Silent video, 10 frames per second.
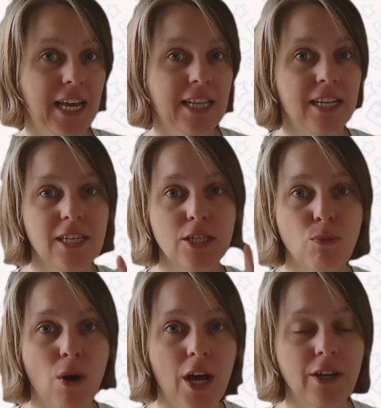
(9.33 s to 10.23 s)
This is
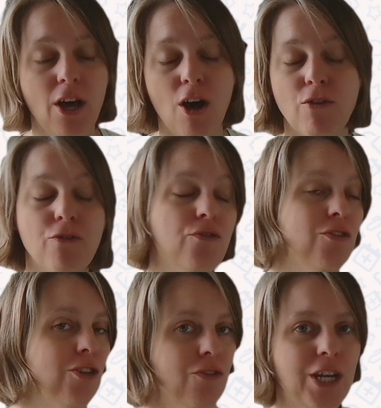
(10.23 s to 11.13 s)
one of a
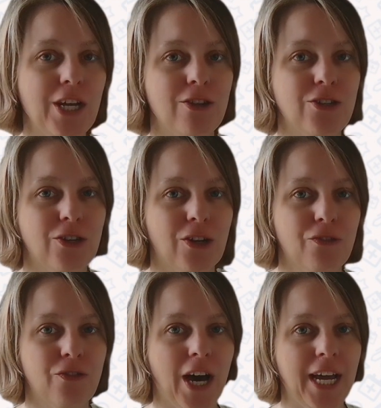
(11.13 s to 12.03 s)
few videos you're going to
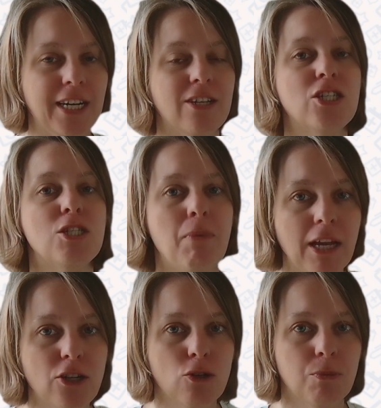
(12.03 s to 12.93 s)
find in a
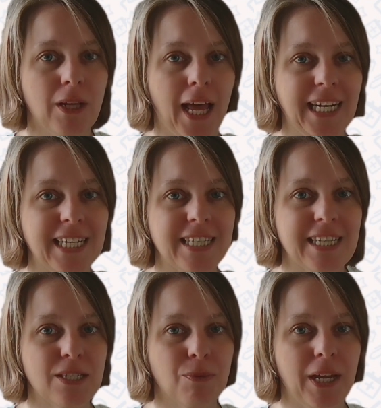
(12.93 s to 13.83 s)
special playlist
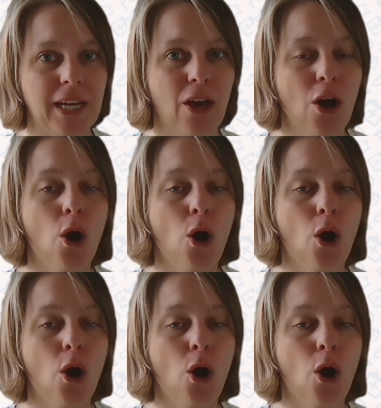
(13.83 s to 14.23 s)
this week,